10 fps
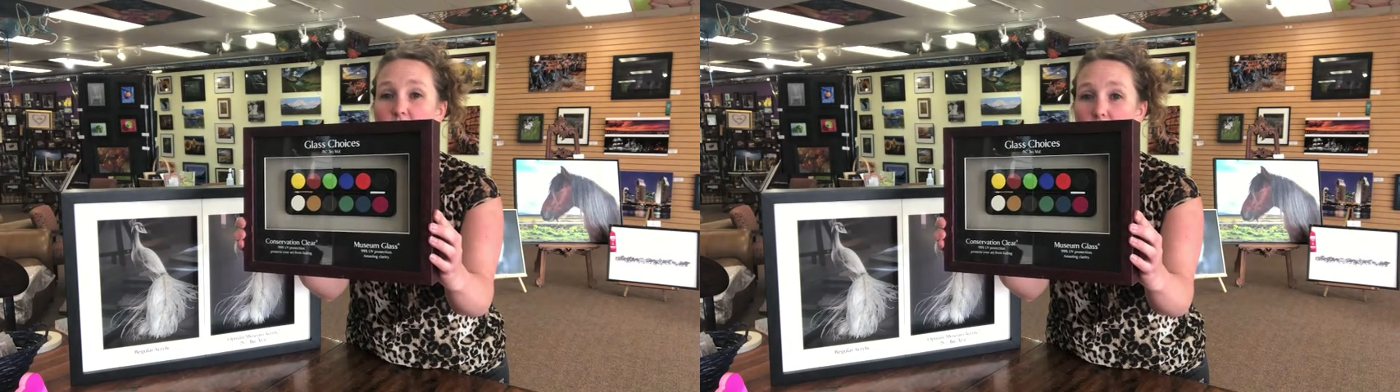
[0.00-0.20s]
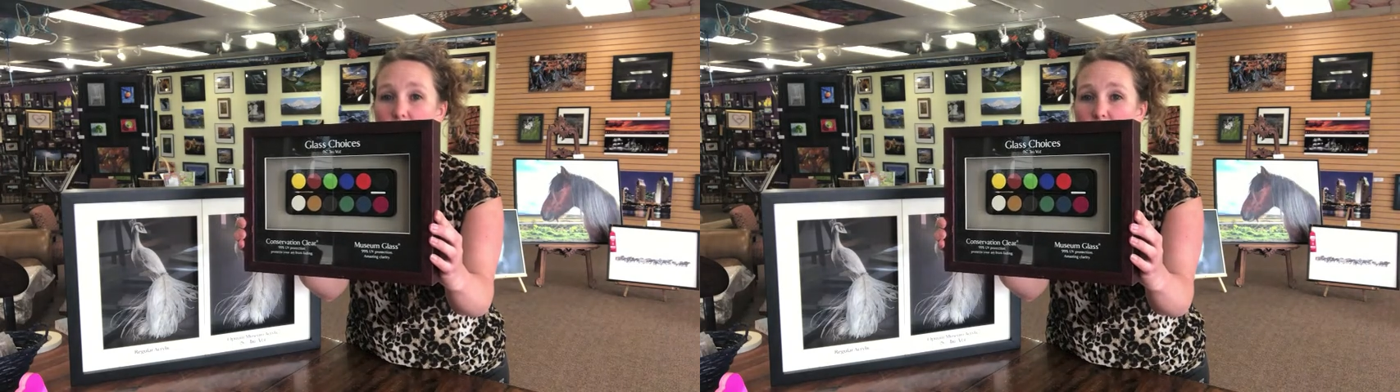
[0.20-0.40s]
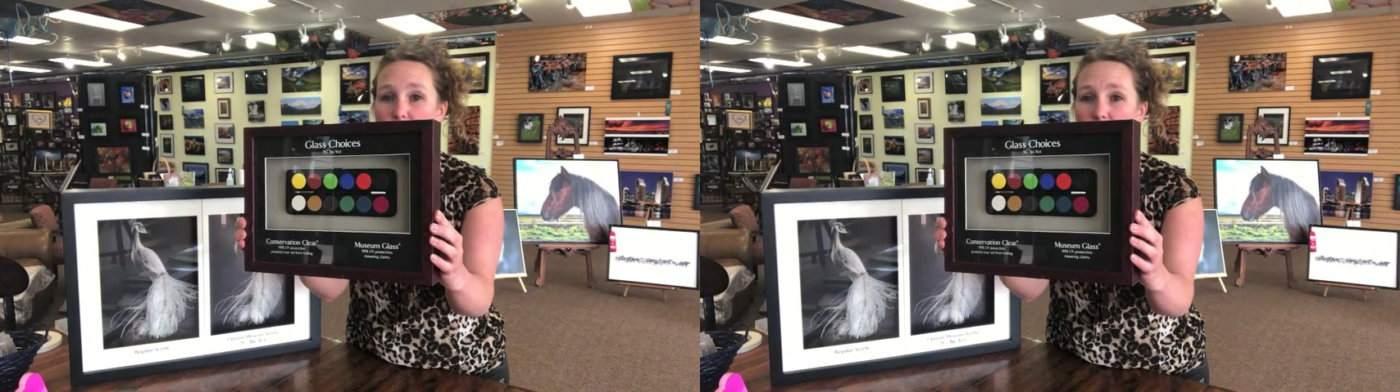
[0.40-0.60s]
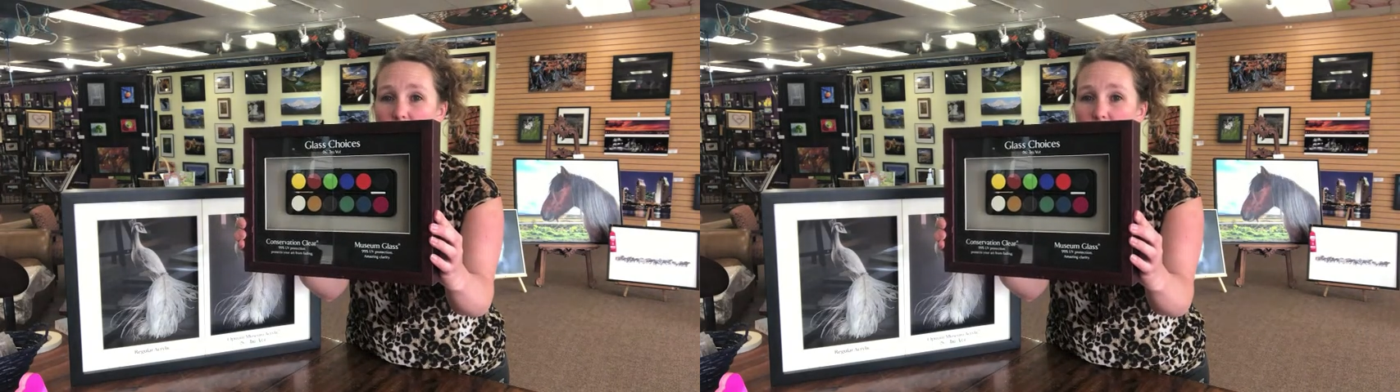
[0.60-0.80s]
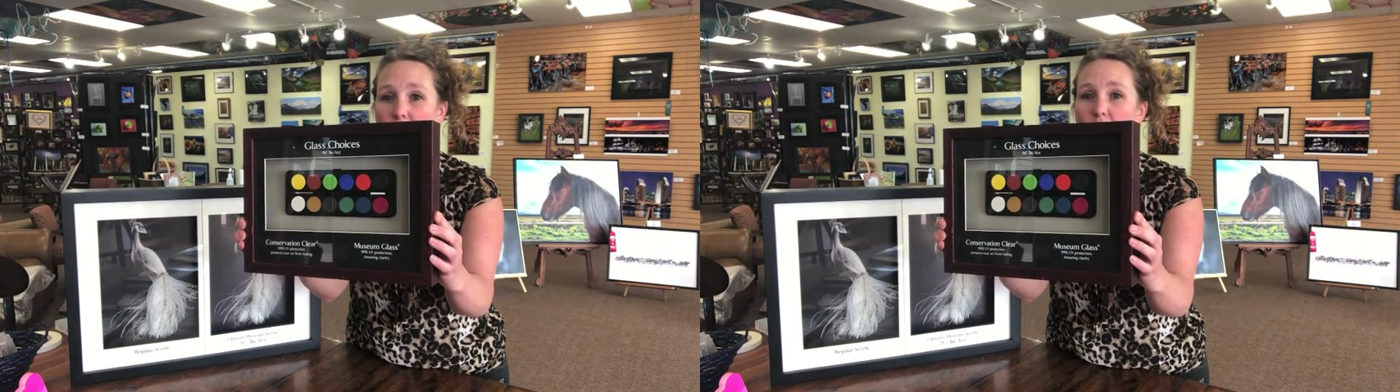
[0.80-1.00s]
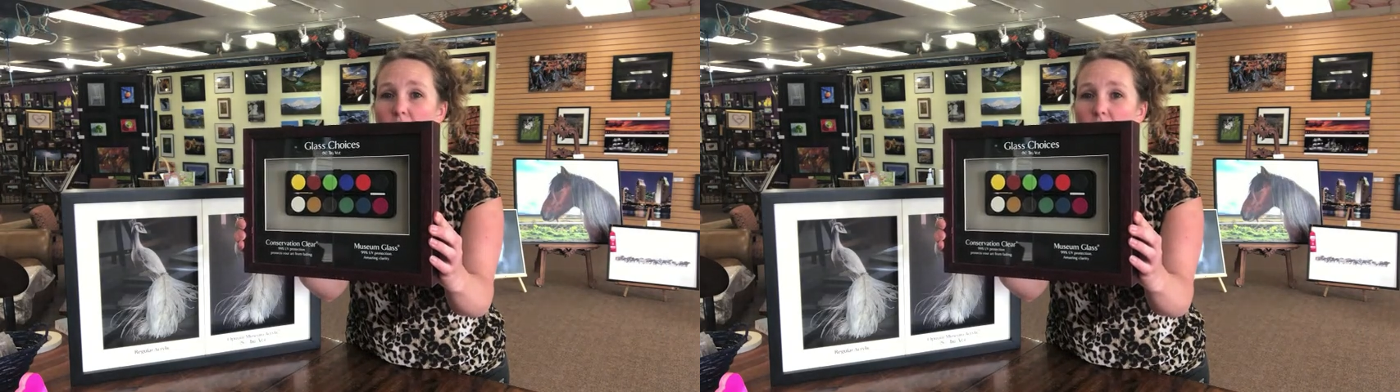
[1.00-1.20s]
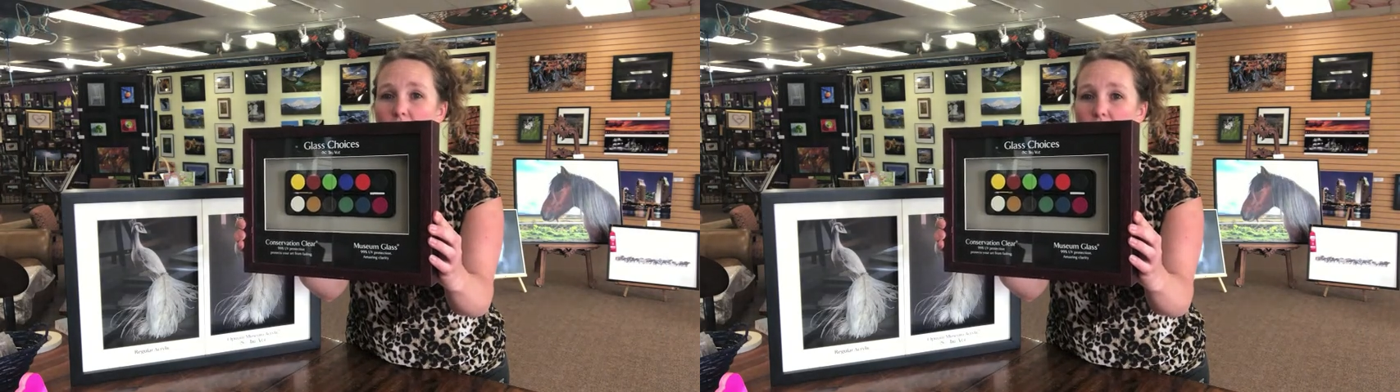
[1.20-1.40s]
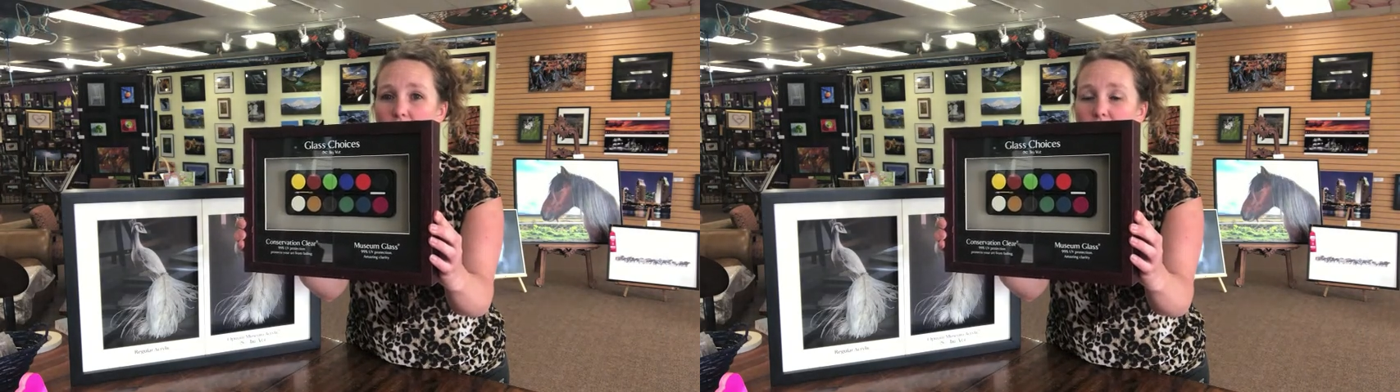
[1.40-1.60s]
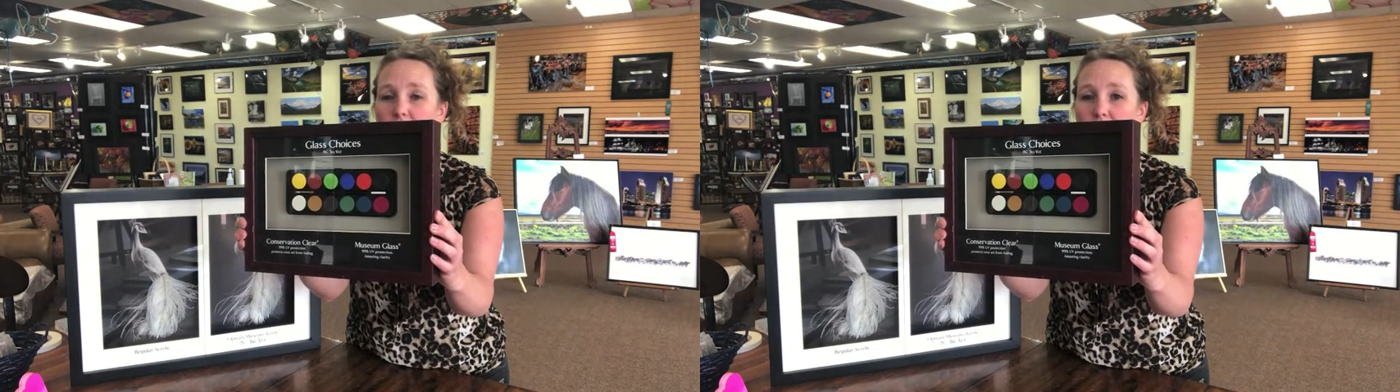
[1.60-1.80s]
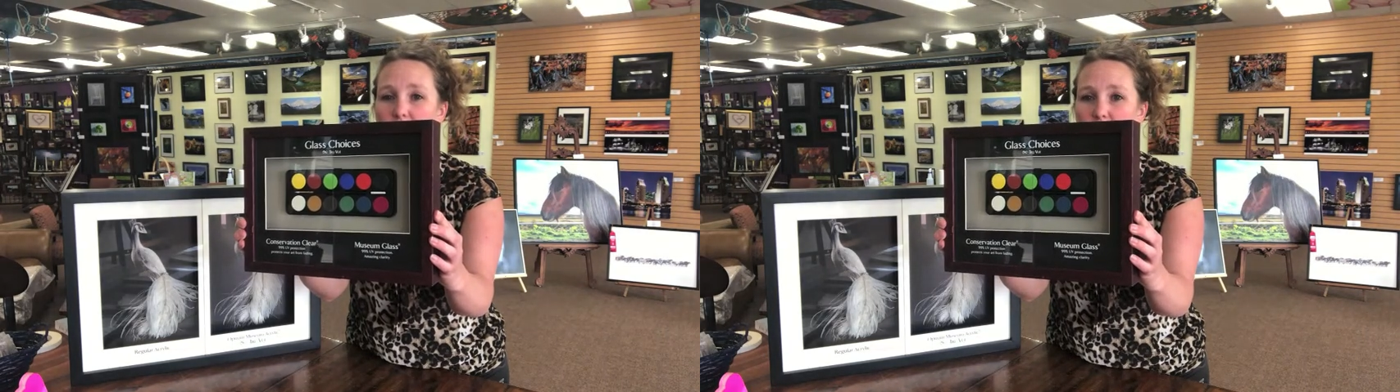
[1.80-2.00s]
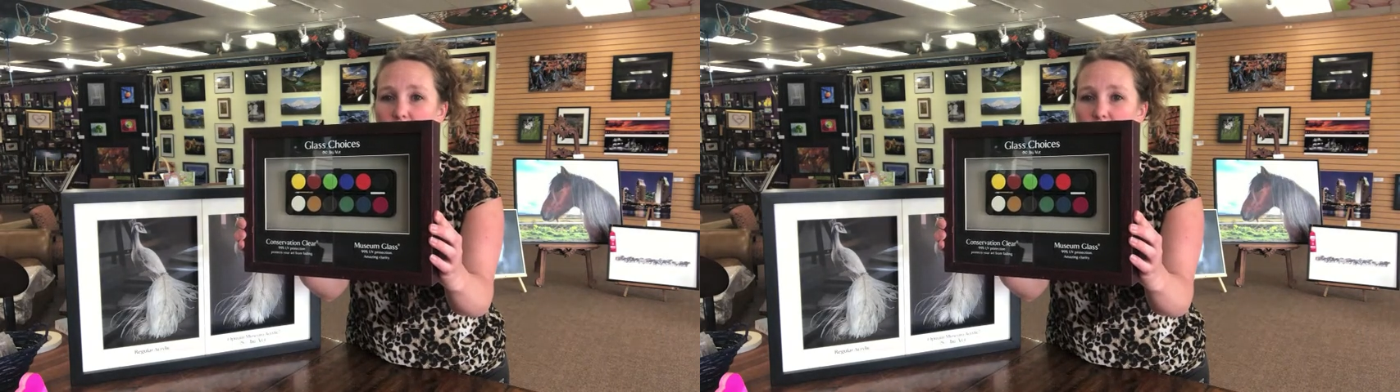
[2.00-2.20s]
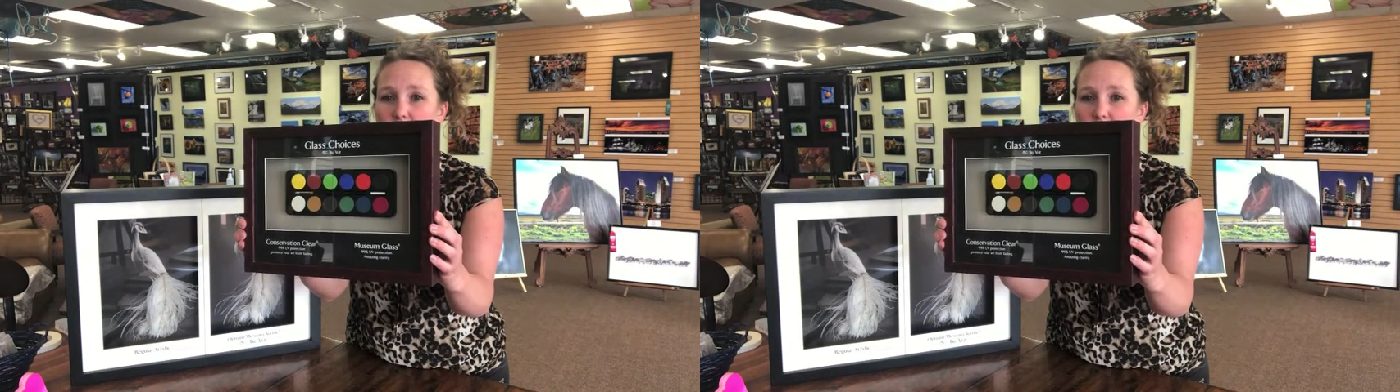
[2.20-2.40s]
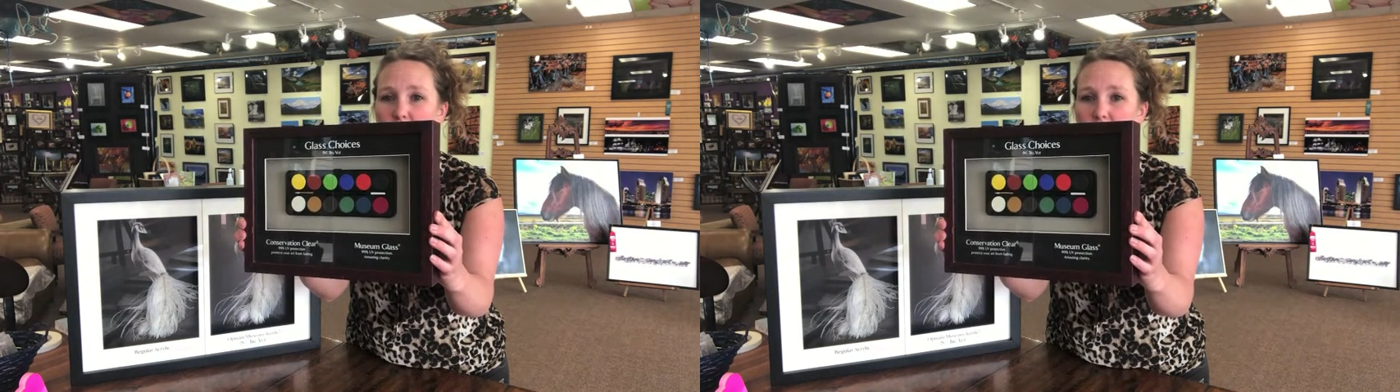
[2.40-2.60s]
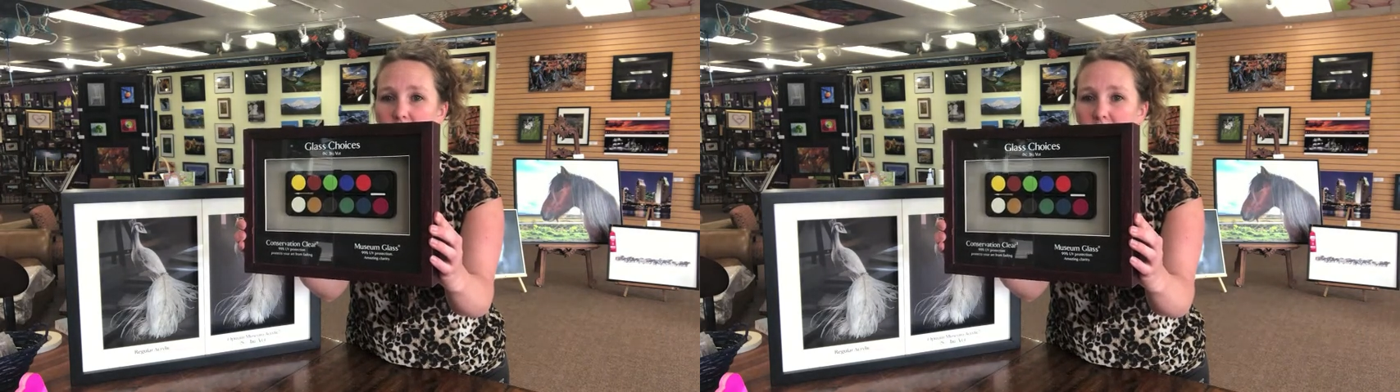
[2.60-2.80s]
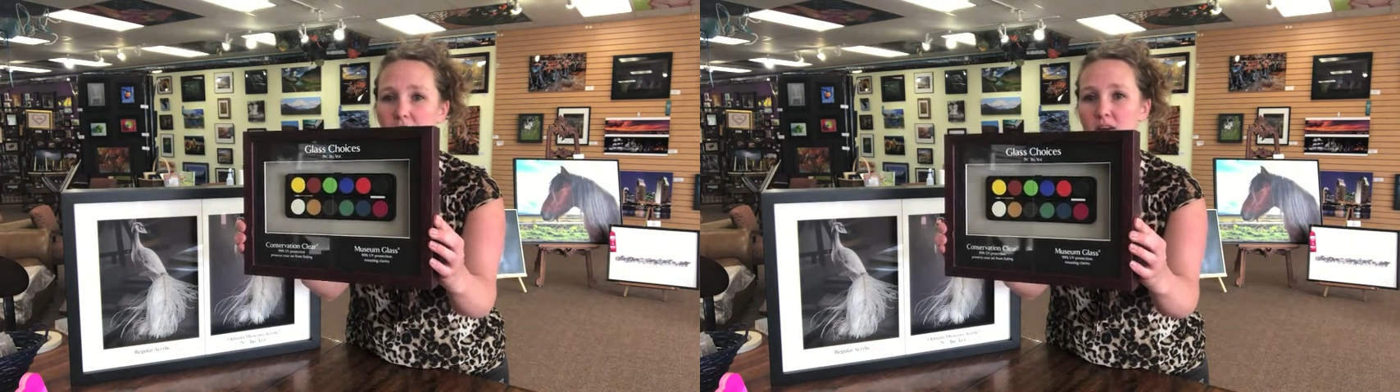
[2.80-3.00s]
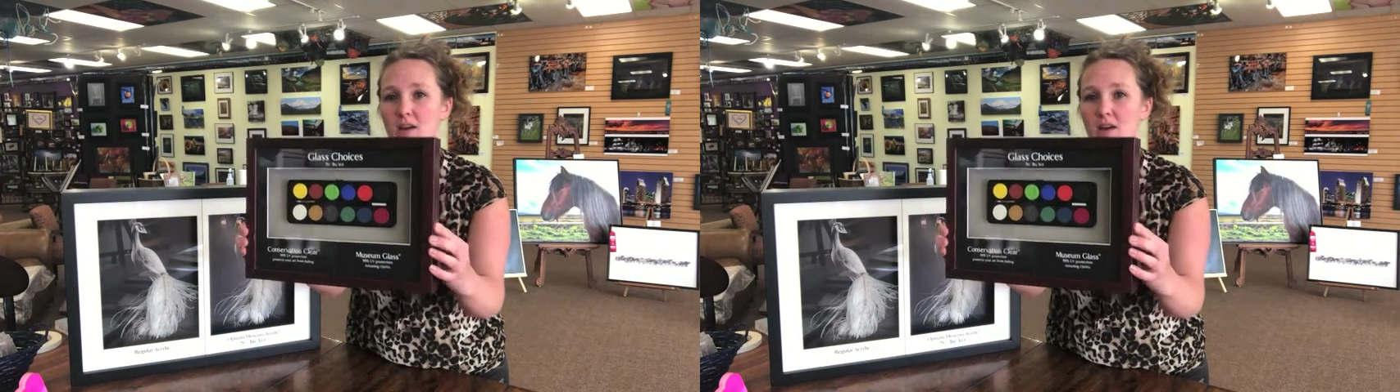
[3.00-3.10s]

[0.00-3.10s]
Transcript: no glare on the museum glass.